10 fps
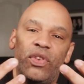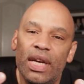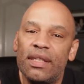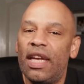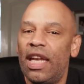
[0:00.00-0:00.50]

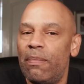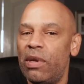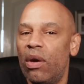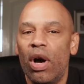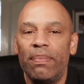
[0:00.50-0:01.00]
just keeping
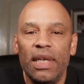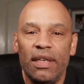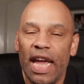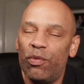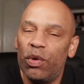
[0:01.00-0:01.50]
you up to
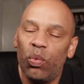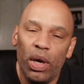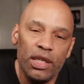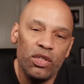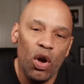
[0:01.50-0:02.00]
date with
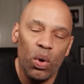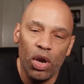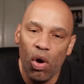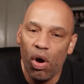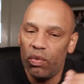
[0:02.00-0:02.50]
what is going
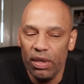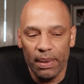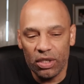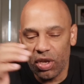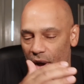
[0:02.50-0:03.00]
on. We've
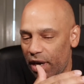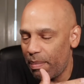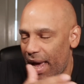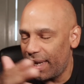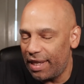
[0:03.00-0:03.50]
been talking
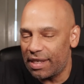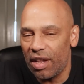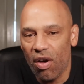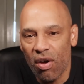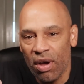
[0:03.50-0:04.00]
about it this
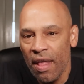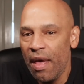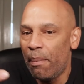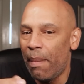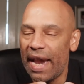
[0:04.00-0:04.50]
long.
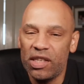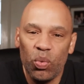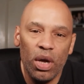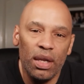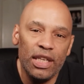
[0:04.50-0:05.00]
Might as
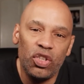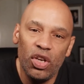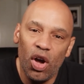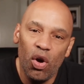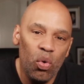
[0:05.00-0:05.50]
well let you
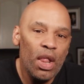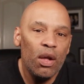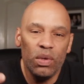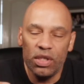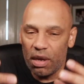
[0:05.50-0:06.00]
know
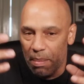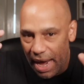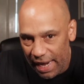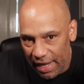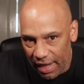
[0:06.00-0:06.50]
when
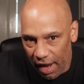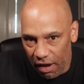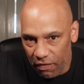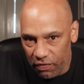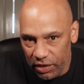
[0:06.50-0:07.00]
somebody
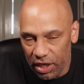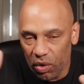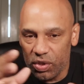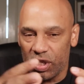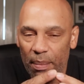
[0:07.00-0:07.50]
of, you
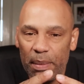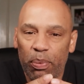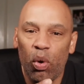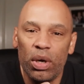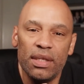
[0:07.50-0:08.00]
know, some
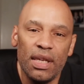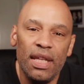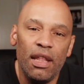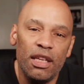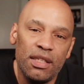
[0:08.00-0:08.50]
importance
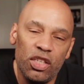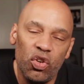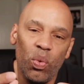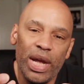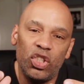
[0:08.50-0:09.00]
in the
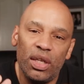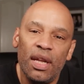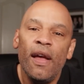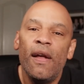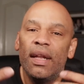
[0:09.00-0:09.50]

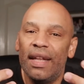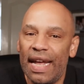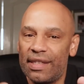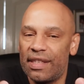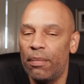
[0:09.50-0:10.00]
situation,
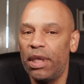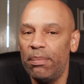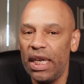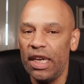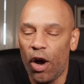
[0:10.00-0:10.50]
let something
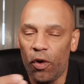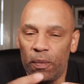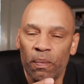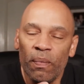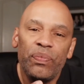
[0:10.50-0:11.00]
be
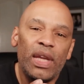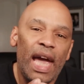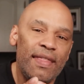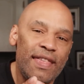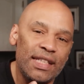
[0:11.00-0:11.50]
known.
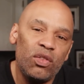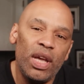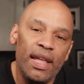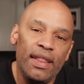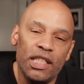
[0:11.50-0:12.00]
And this,
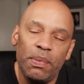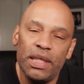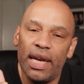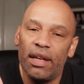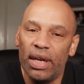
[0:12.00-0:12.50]
in this
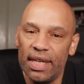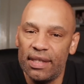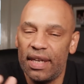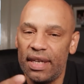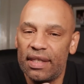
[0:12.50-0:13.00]
particular
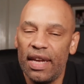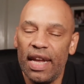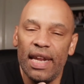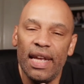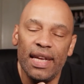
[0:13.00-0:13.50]
instance,
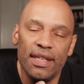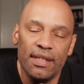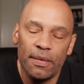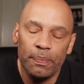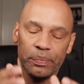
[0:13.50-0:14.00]
it
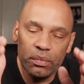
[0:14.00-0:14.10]
is